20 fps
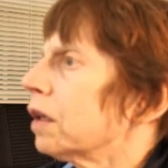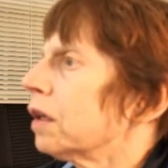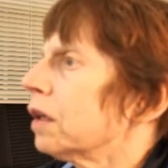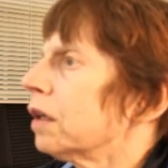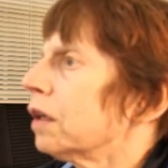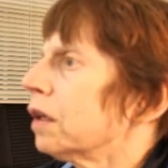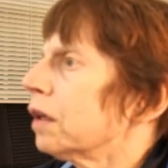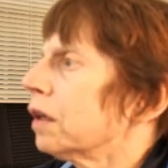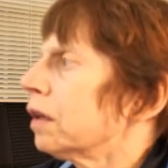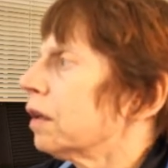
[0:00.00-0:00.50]

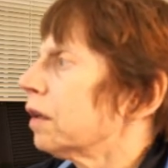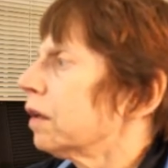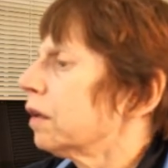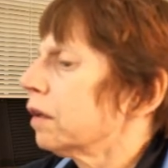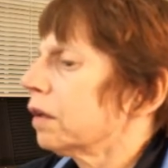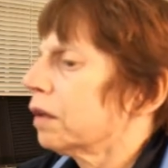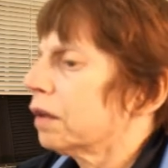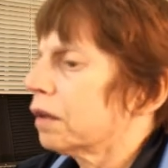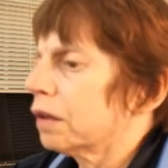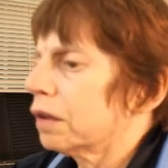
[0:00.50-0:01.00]

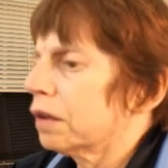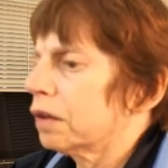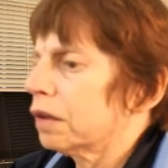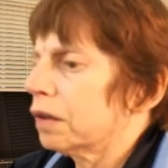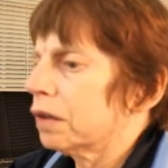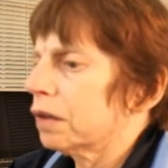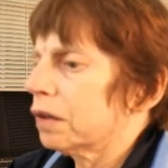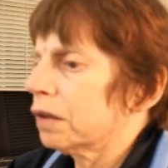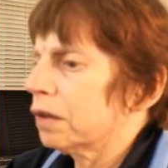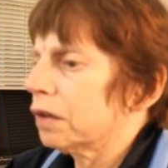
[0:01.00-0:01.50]

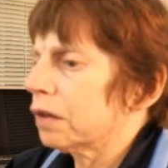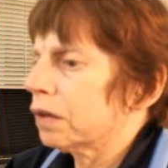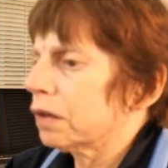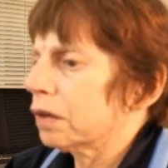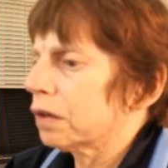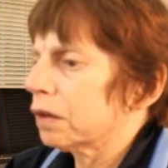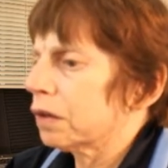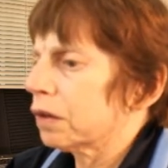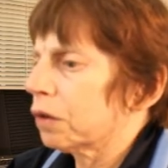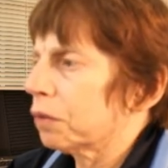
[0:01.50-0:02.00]
is,
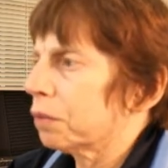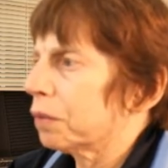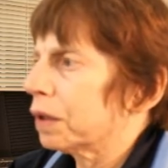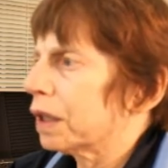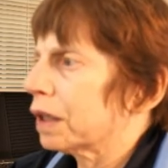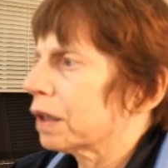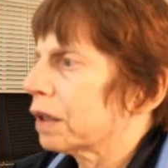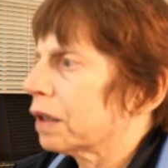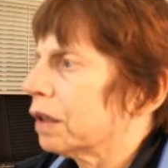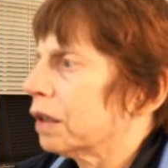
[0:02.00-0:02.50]
let's go
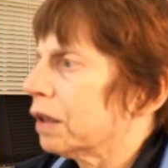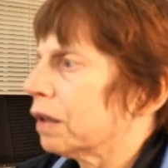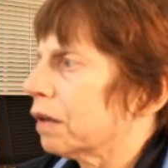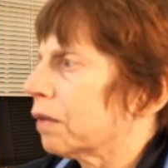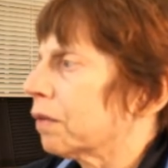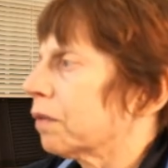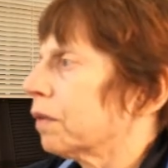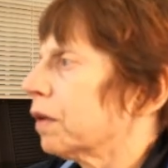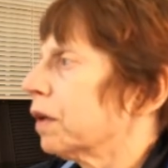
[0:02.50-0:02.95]
back here.